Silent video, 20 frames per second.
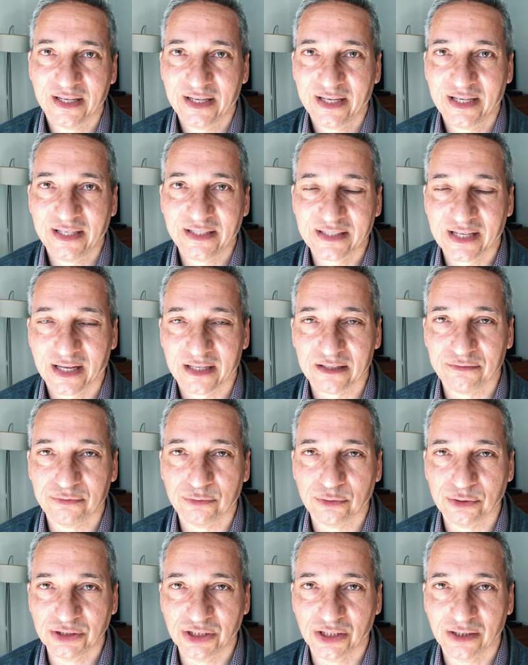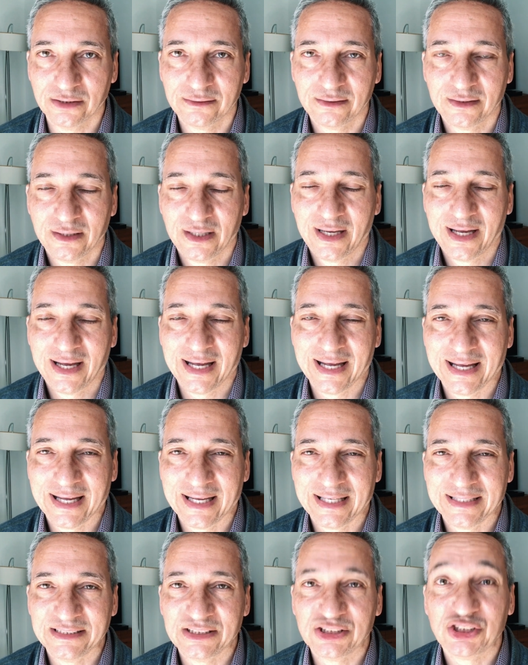in California,
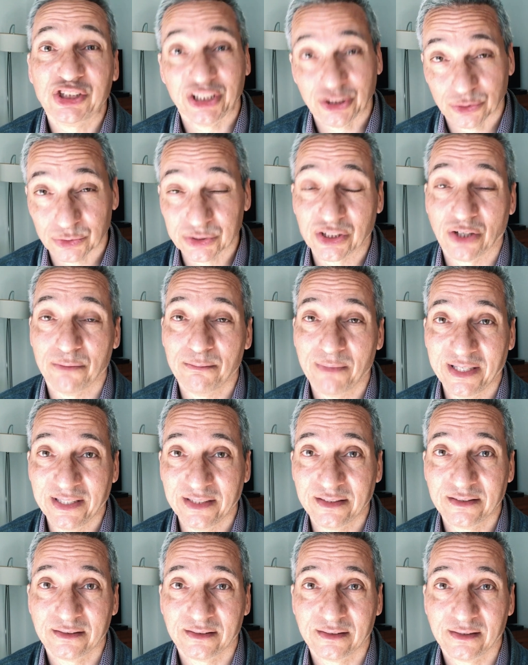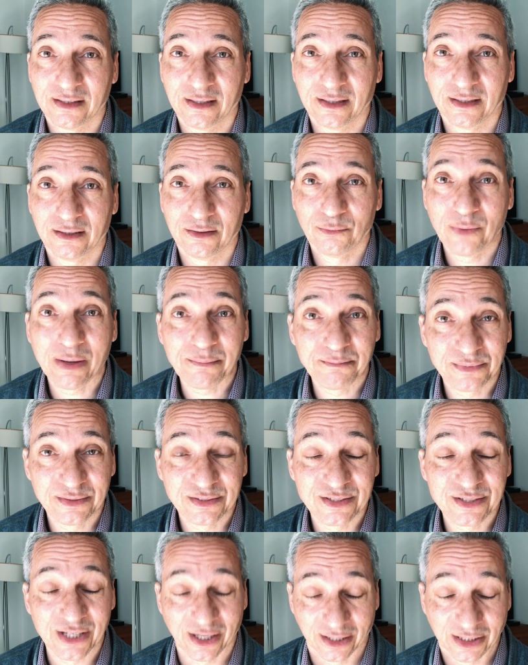and she also made
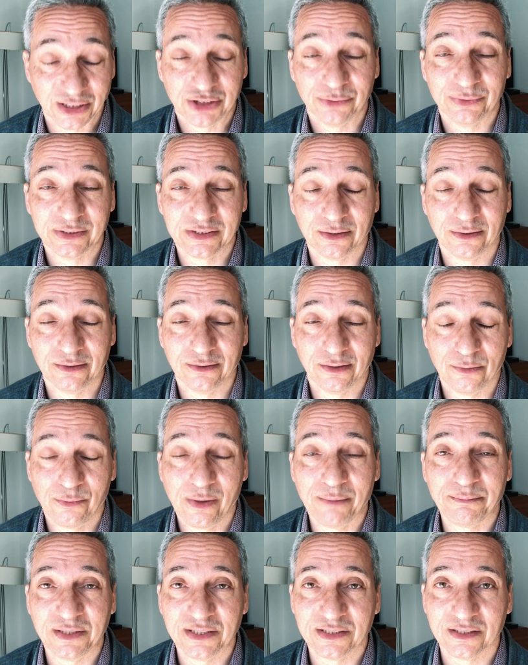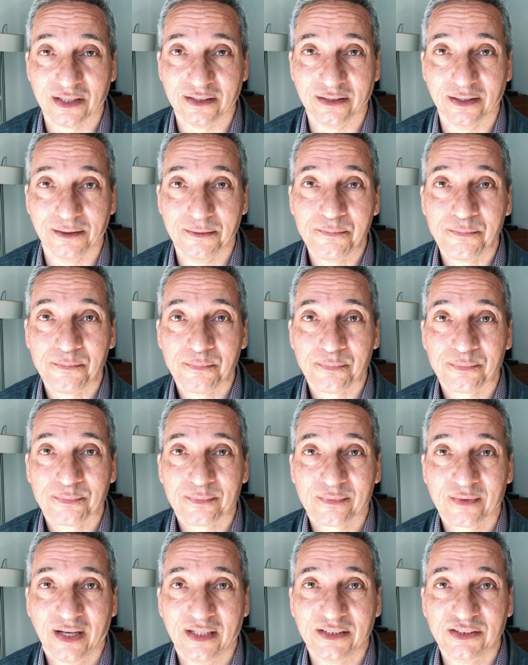websites. She was a web designer,
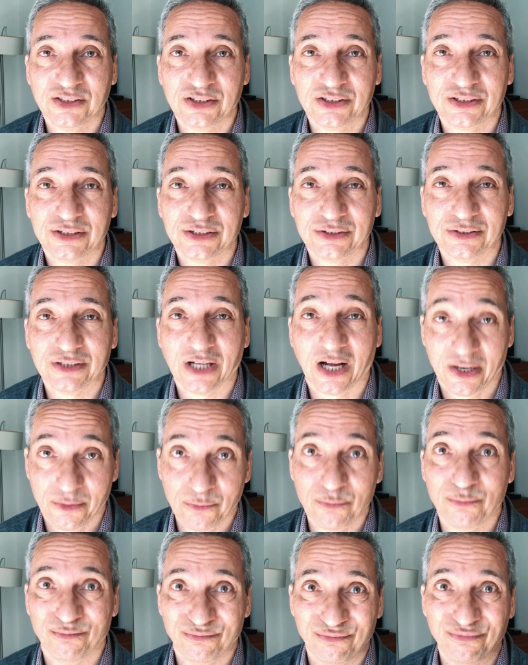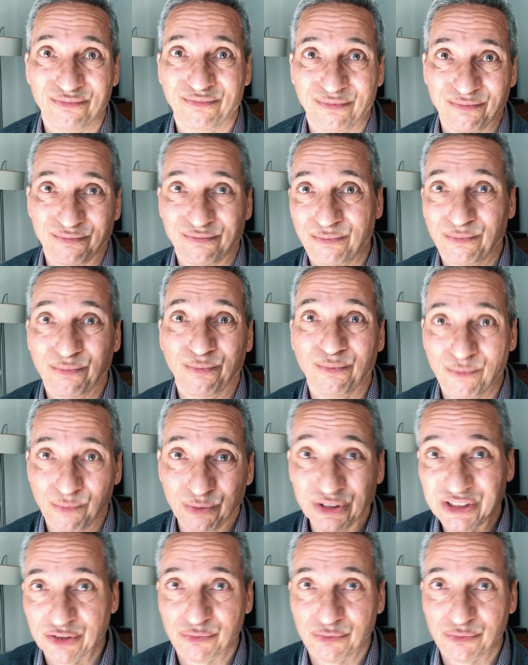and I was a